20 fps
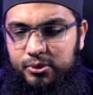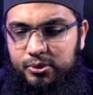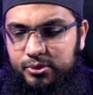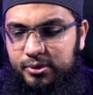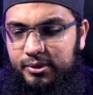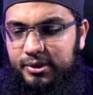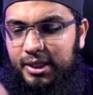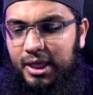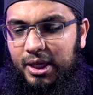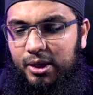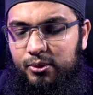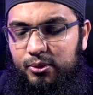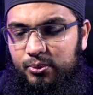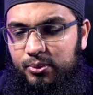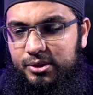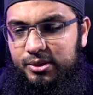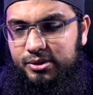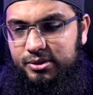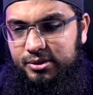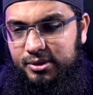So that
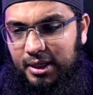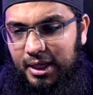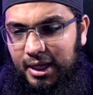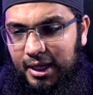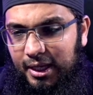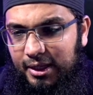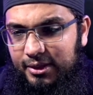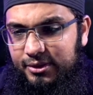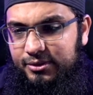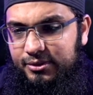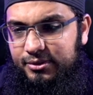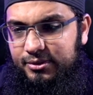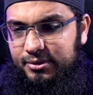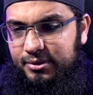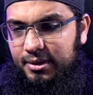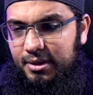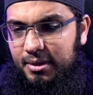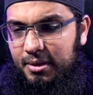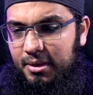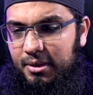which
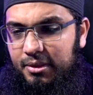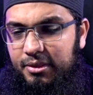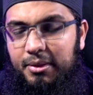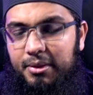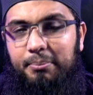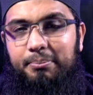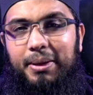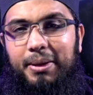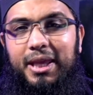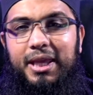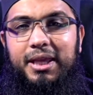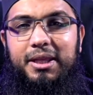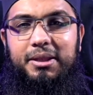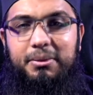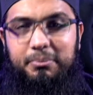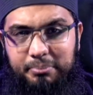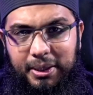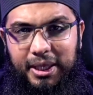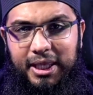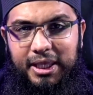has the
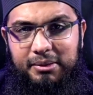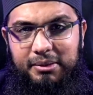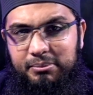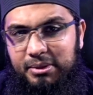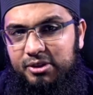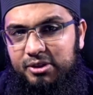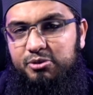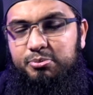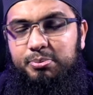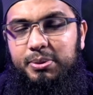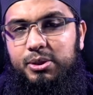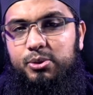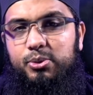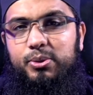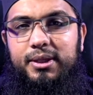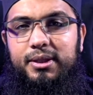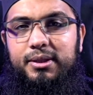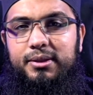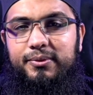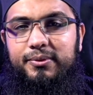bane. Bane means
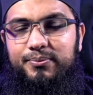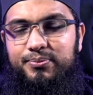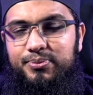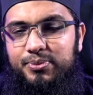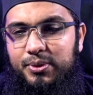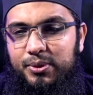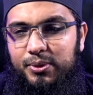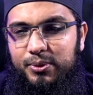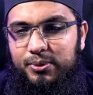between.